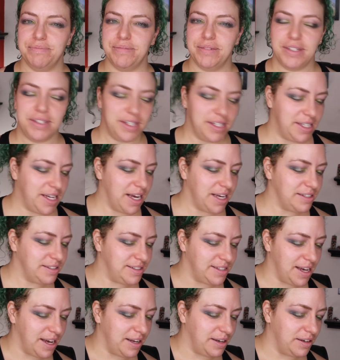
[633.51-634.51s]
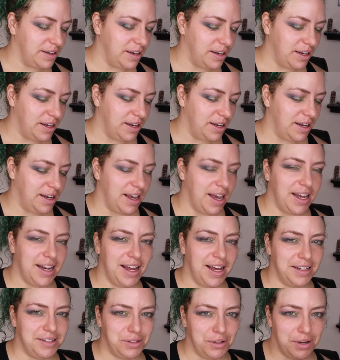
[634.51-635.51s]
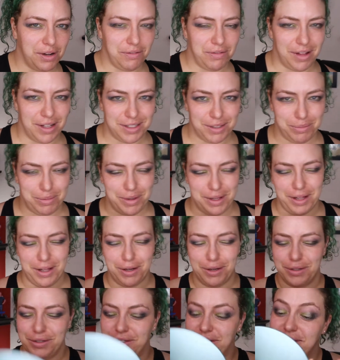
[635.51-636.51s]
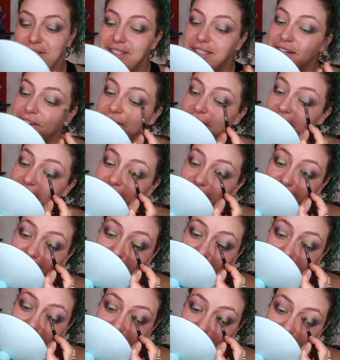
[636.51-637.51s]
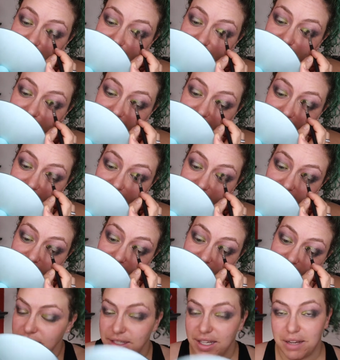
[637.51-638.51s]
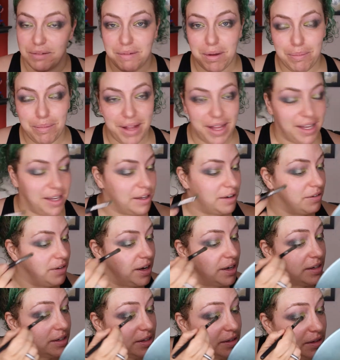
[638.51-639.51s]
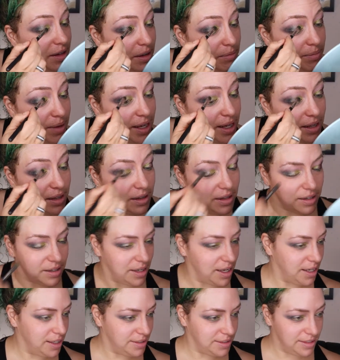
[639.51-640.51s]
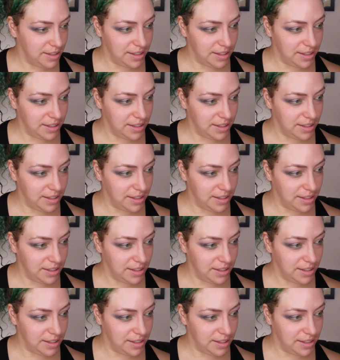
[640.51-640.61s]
The day is done. And I don't have lots of pillows and stuff like that. I just uh, tuck my blanket around and, and make it look nice.